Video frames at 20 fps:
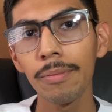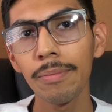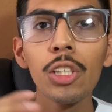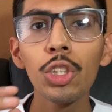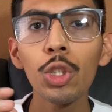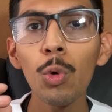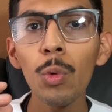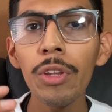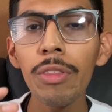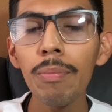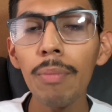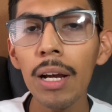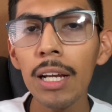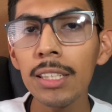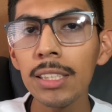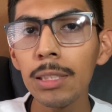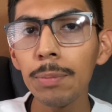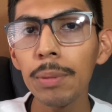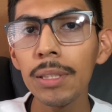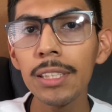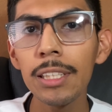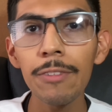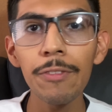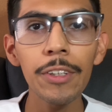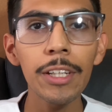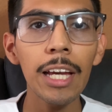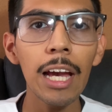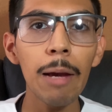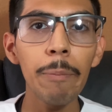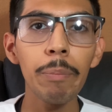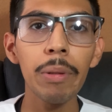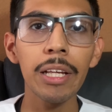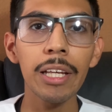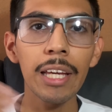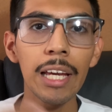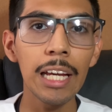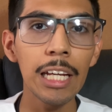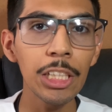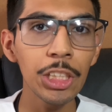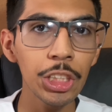So with my specific
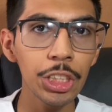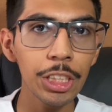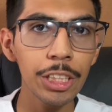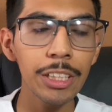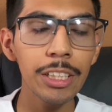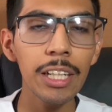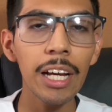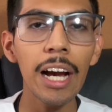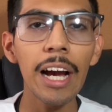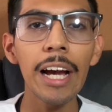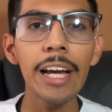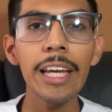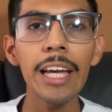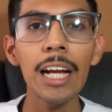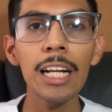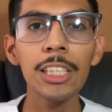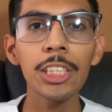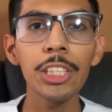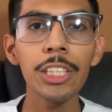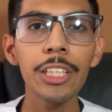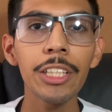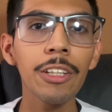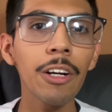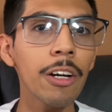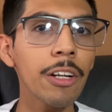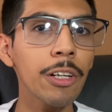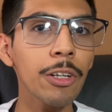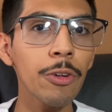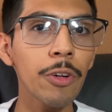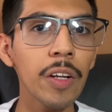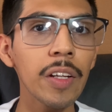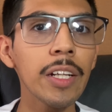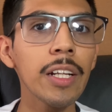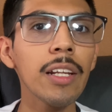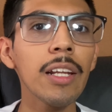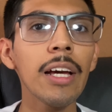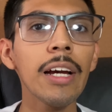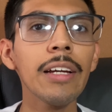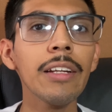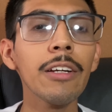application, I actually got a credit
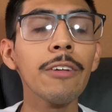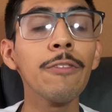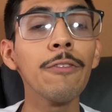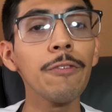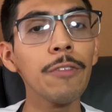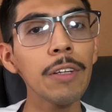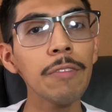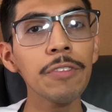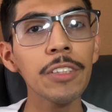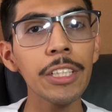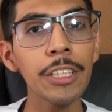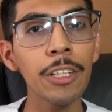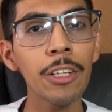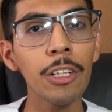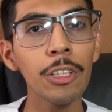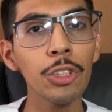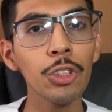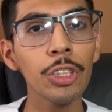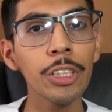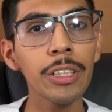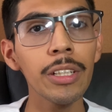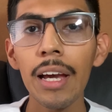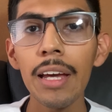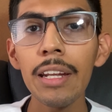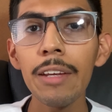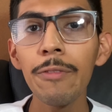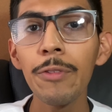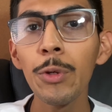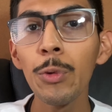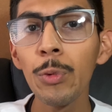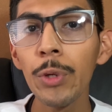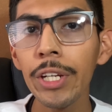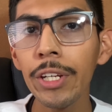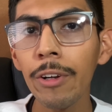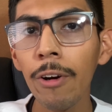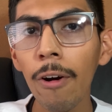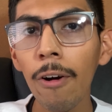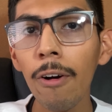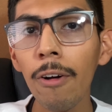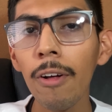line of 1500 and if you
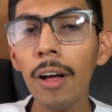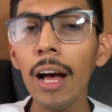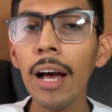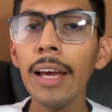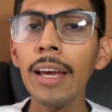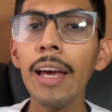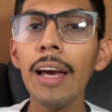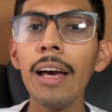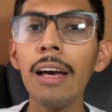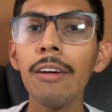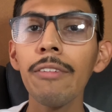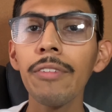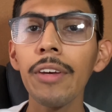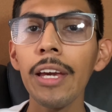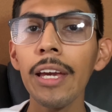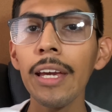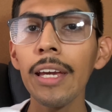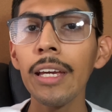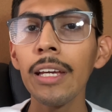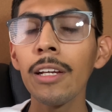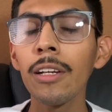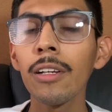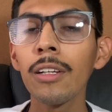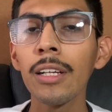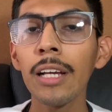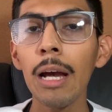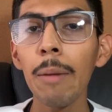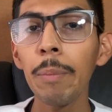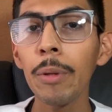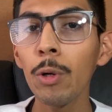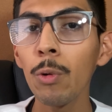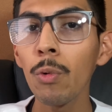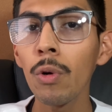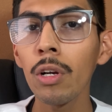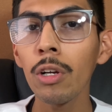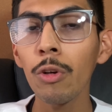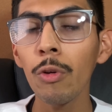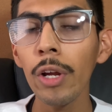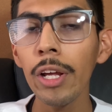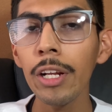recall, I have a Capital
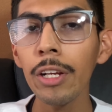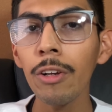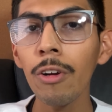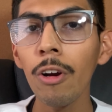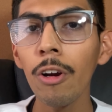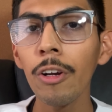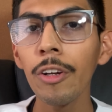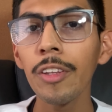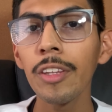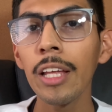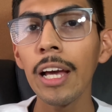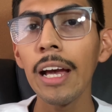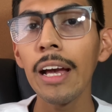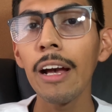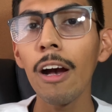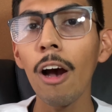One credit card that